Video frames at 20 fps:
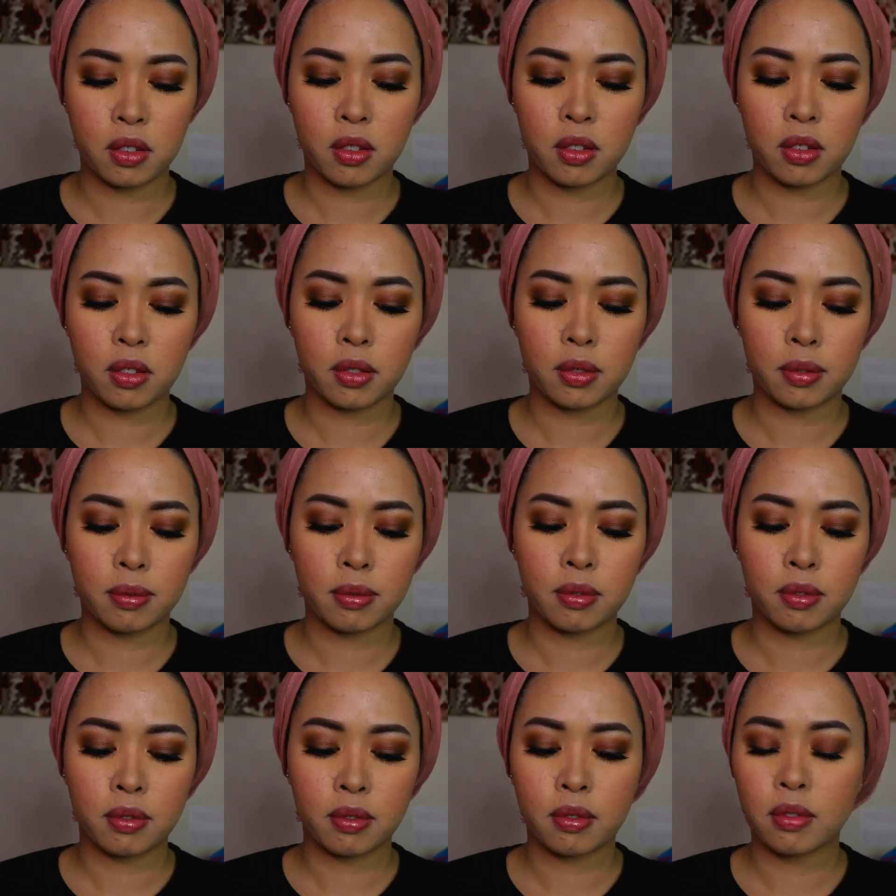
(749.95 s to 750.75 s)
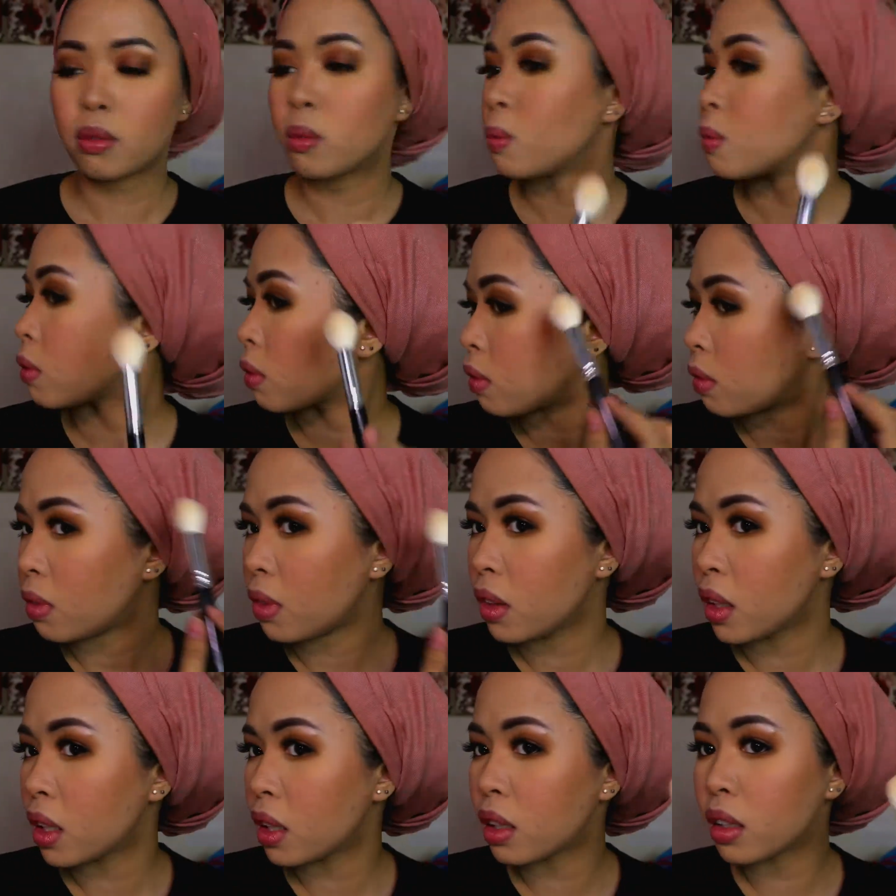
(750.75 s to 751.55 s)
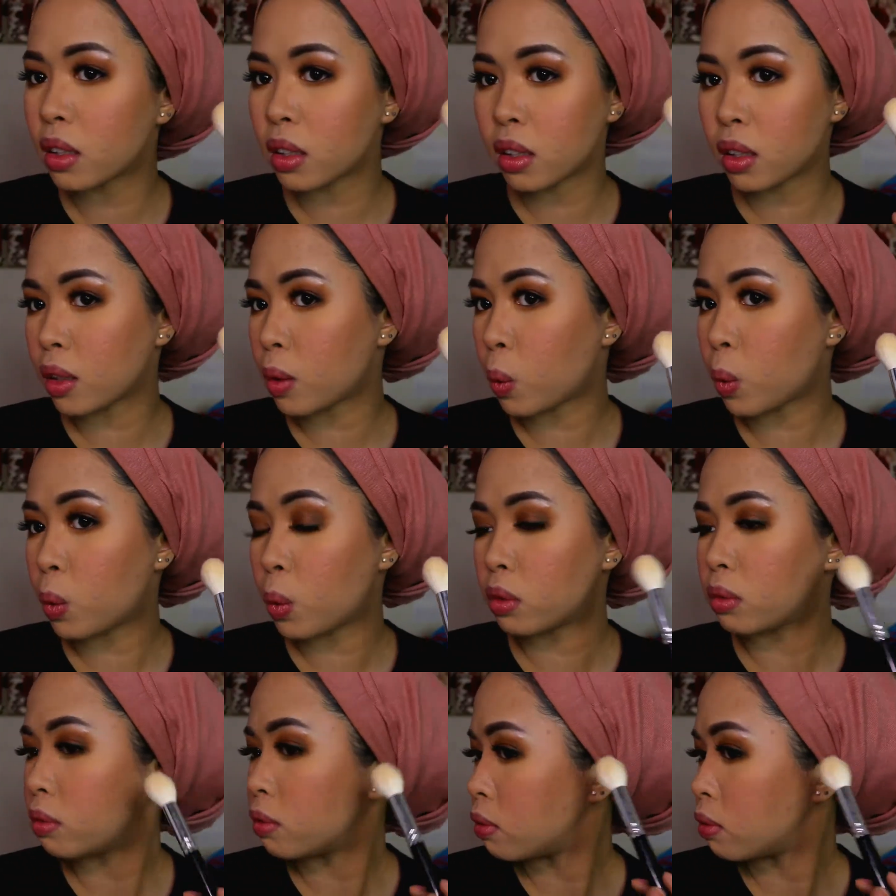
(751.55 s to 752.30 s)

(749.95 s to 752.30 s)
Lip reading: for my brow bone, that